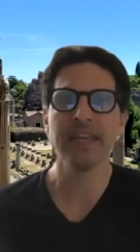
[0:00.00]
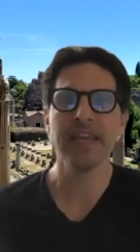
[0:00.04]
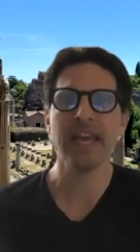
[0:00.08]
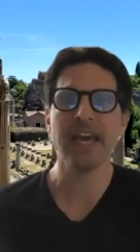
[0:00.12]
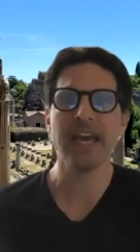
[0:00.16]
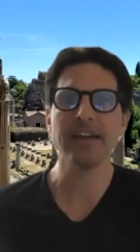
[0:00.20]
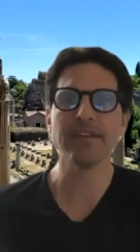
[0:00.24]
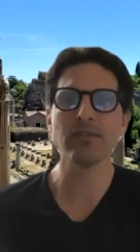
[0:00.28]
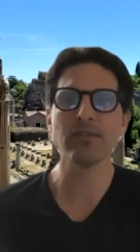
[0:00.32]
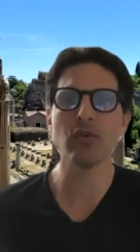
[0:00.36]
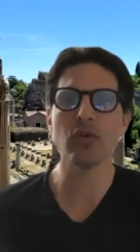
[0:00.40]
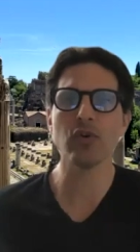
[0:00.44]

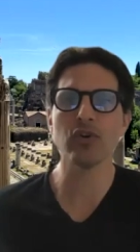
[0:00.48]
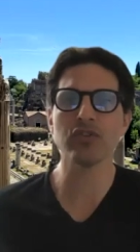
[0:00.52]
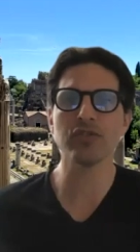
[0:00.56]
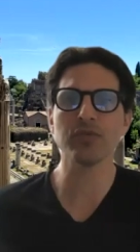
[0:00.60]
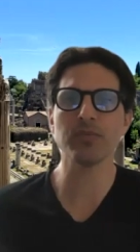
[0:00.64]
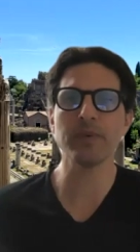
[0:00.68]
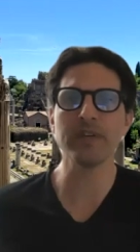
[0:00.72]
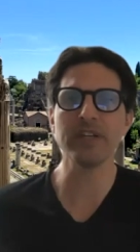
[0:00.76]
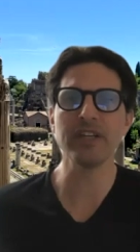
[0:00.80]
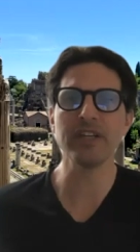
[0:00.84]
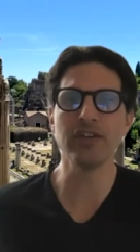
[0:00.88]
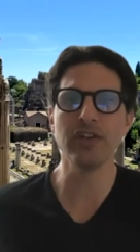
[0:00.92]
And of course,
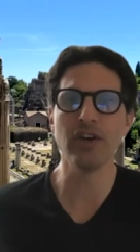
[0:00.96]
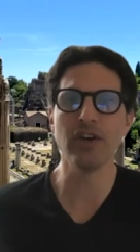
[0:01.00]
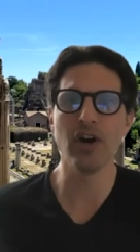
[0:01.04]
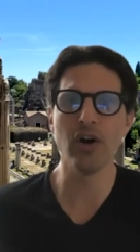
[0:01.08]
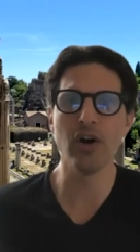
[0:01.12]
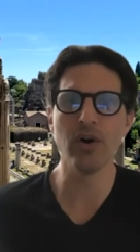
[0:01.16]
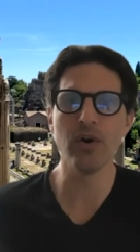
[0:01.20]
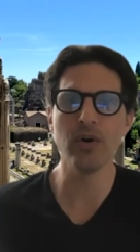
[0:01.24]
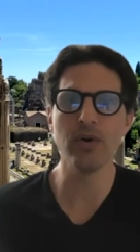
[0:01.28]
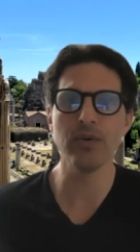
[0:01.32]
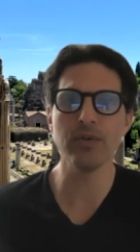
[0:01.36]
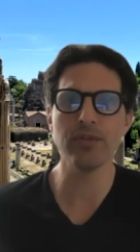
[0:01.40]
we
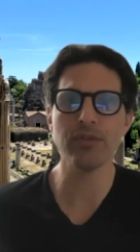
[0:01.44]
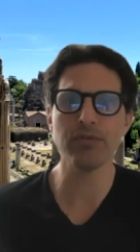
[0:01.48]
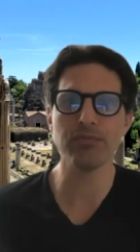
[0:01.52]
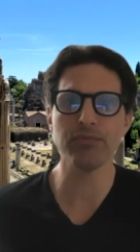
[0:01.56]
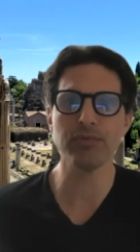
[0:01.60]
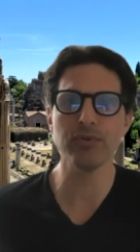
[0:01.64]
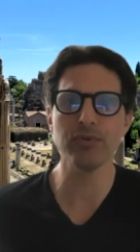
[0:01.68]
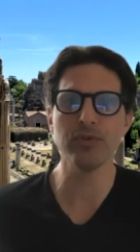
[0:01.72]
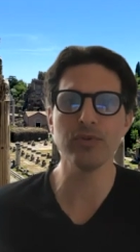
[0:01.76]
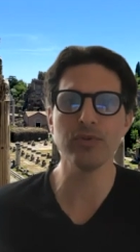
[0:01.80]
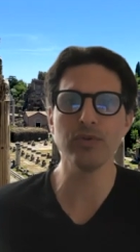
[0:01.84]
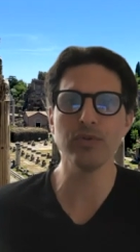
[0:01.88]
know
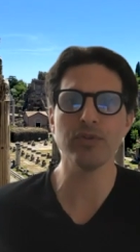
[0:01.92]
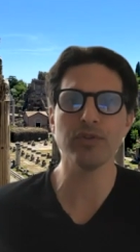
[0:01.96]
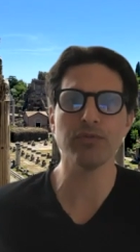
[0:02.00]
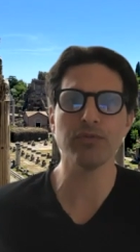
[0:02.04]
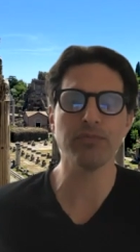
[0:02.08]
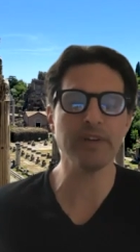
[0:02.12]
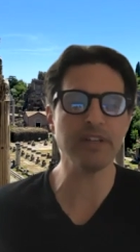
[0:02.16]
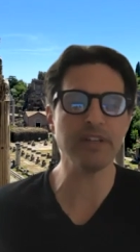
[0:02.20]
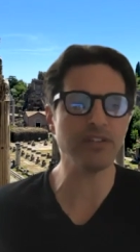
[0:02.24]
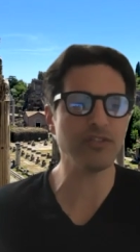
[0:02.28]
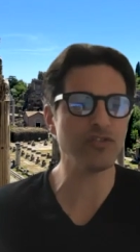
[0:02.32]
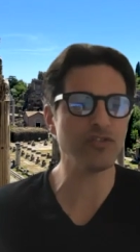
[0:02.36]
through the
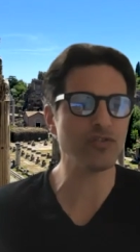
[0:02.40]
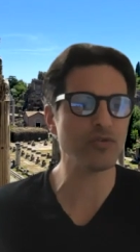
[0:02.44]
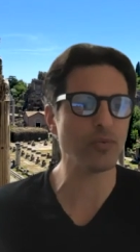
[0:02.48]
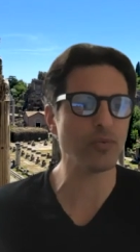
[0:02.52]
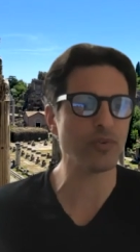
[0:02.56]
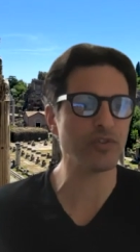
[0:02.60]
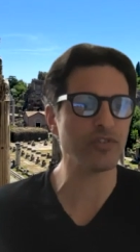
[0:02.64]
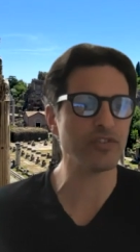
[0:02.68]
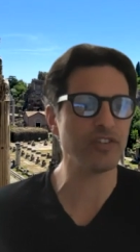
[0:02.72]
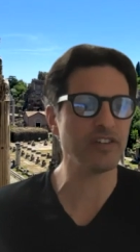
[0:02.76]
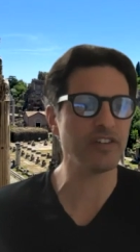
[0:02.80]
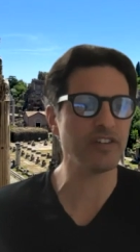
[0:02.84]
written
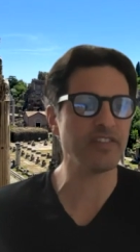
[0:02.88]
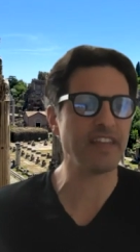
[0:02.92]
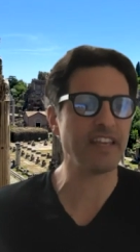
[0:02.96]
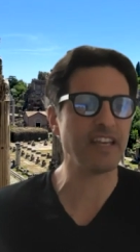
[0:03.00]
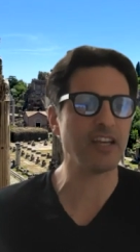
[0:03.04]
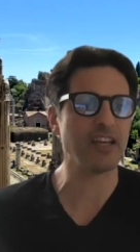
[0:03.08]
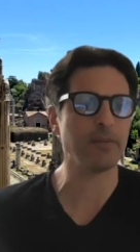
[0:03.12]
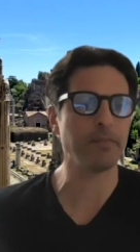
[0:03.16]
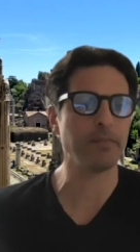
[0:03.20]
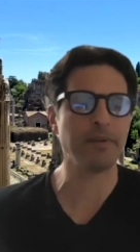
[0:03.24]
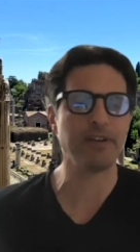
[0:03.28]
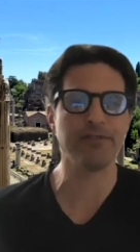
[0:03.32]
sources, they
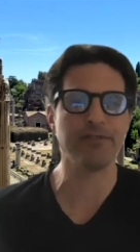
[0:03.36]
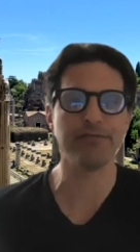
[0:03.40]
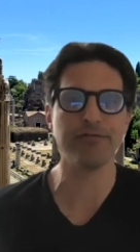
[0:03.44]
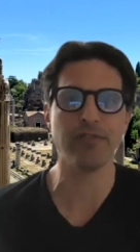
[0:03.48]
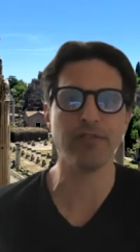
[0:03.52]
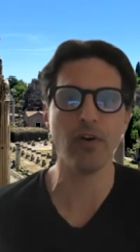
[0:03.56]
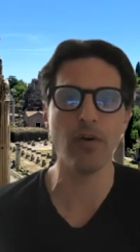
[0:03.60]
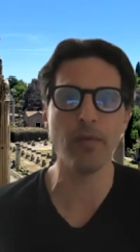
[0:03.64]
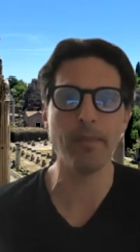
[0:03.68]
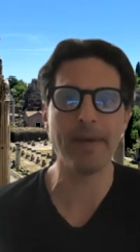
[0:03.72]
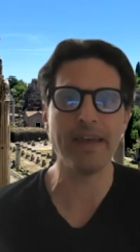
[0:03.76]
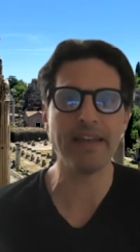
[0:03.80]
could be
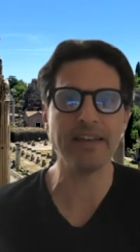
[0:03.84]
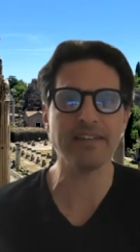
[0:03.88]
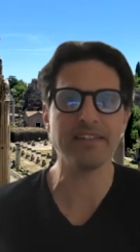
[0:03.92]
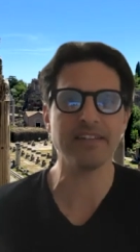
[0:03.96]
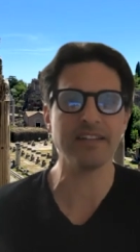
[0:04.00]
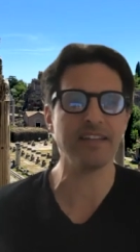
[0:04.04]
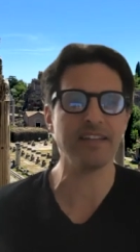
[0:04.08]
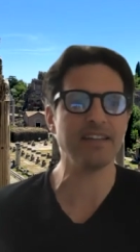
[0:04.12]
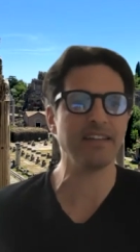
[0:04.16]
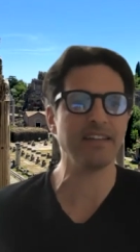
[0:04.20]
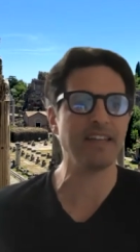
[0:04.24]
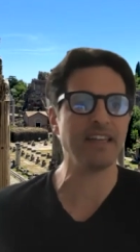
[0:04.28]

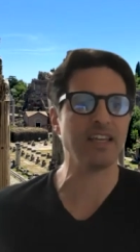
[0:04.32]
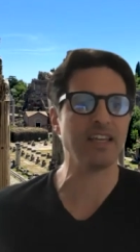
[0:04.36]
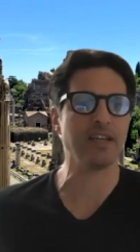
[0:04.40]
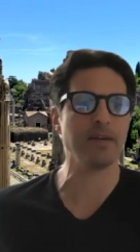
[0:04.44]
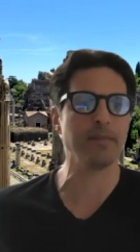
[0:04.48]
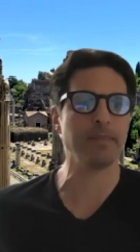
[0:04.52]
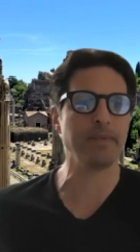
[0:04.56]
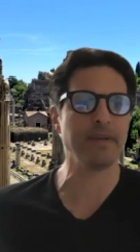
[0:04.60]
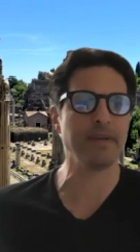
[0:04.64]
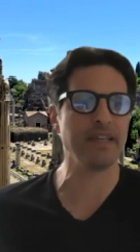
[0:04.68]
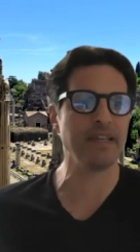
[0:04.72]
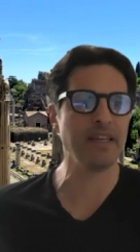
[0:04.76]
fomented, they
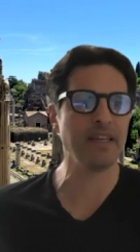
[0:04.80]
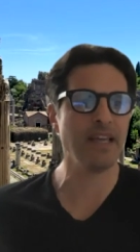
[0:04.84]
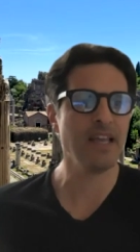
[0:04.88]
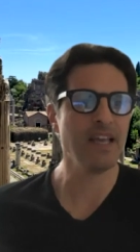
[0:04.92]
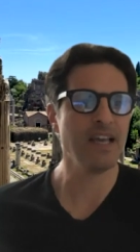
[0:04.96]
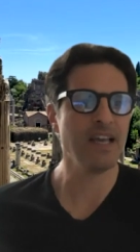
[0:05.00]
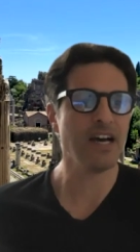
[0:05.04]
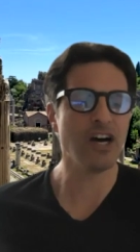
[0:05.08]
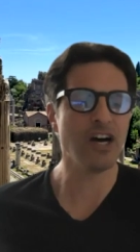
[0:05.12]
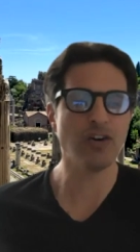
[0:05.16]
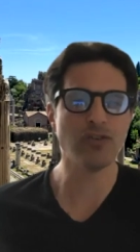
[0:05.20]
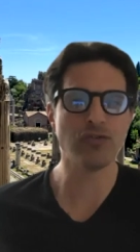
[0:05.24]
could be
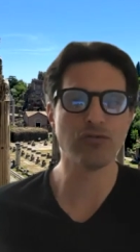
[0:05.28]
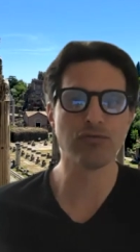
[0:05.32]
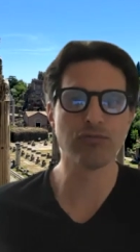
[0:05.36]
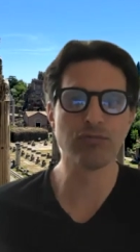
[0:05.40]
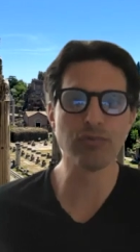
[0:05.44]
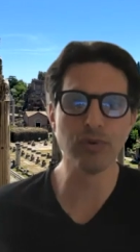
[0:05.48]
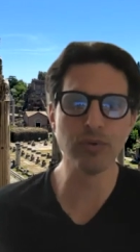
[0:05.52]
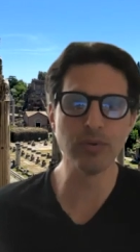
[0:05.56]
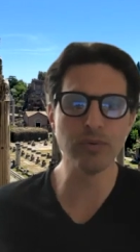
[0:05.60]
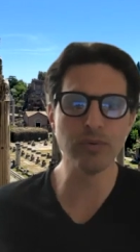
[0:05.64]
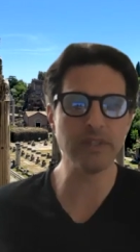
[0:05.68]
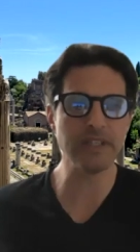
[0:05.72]

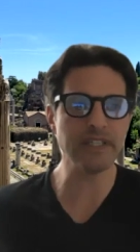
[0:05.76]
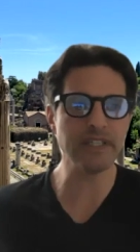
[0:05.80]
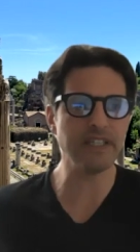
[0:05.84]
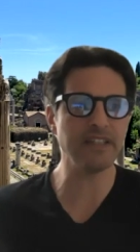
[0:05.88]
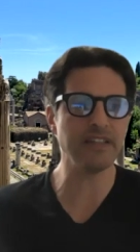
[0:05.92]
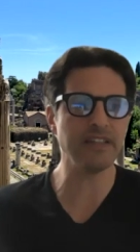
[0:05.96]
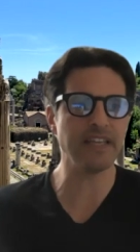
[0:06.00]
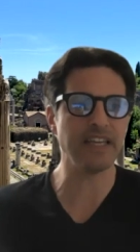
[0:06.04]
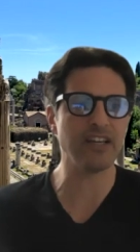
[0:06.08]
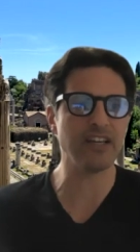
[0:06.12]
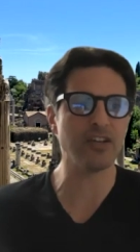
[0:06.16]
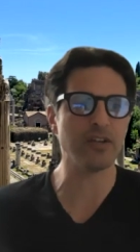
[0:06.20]
unruly,
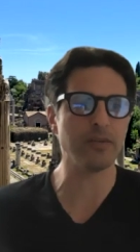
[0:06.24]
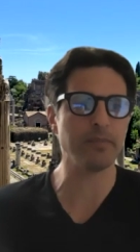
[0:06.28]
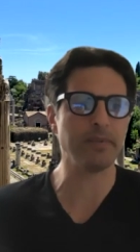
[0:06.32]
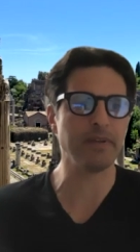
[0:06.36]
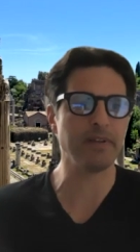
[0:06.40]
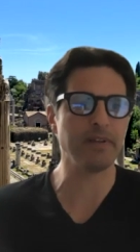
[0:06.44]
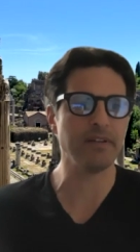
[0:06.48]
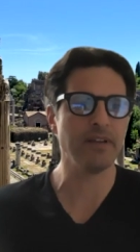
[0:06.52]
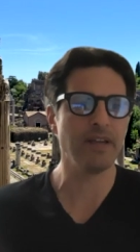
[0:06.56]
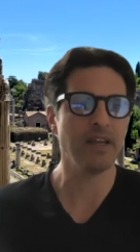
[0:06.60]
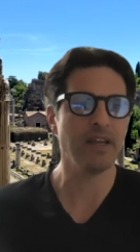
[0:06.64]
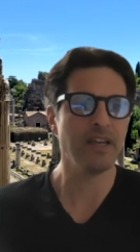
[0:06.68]
they could
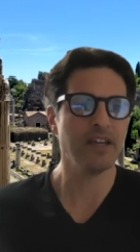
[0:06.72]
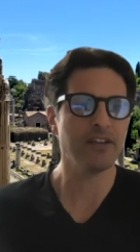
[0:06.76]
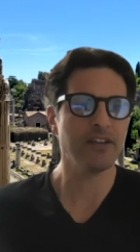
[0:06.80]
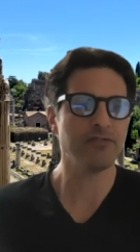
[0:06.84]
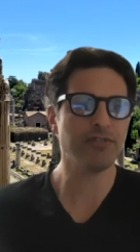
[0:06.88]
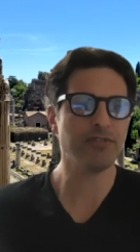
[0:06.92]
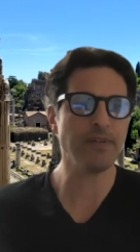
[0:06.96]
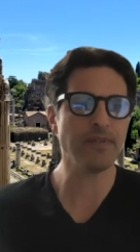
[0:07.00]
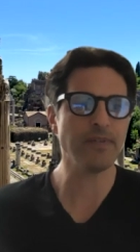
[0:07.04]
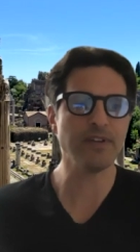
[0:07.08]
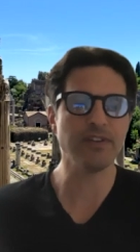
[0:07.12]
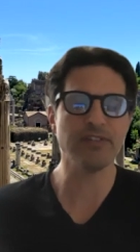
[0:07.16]
be
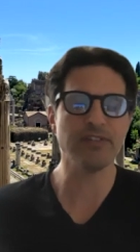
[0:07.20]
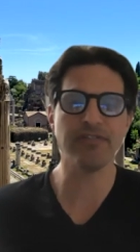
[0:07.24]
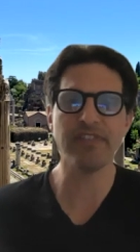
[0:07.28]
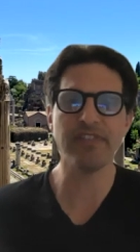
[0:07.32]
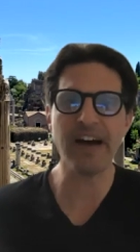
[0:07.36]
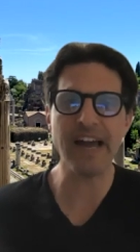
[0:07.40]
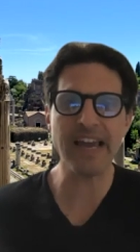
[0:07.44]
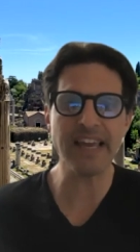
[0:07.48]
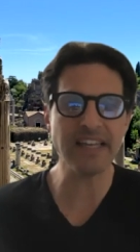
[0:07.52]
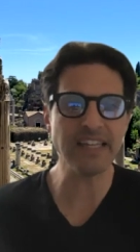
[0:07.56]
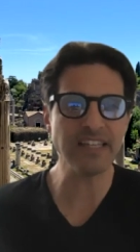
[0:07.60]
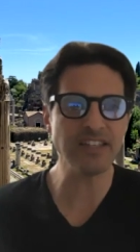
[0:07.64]
driven to
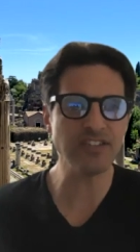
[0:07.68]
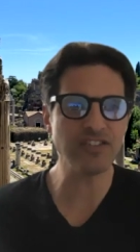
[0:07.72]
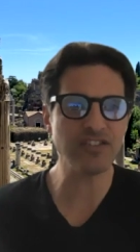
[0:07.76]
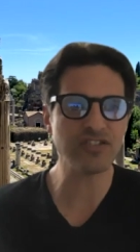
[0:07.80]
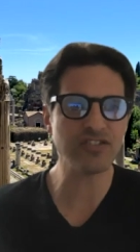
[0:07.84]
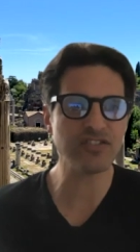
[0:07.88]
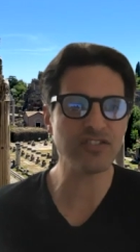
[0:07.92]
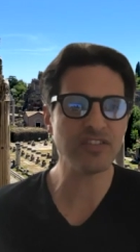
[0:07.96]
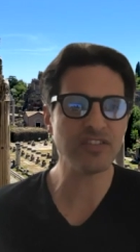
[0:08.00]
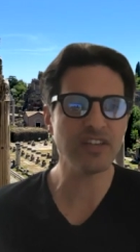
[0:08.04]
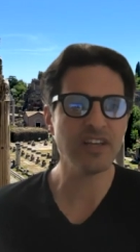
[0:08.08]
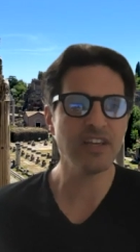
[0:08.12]

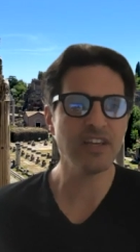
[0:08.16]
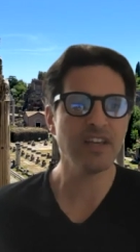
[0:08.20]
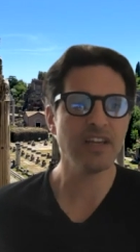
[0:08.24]
violence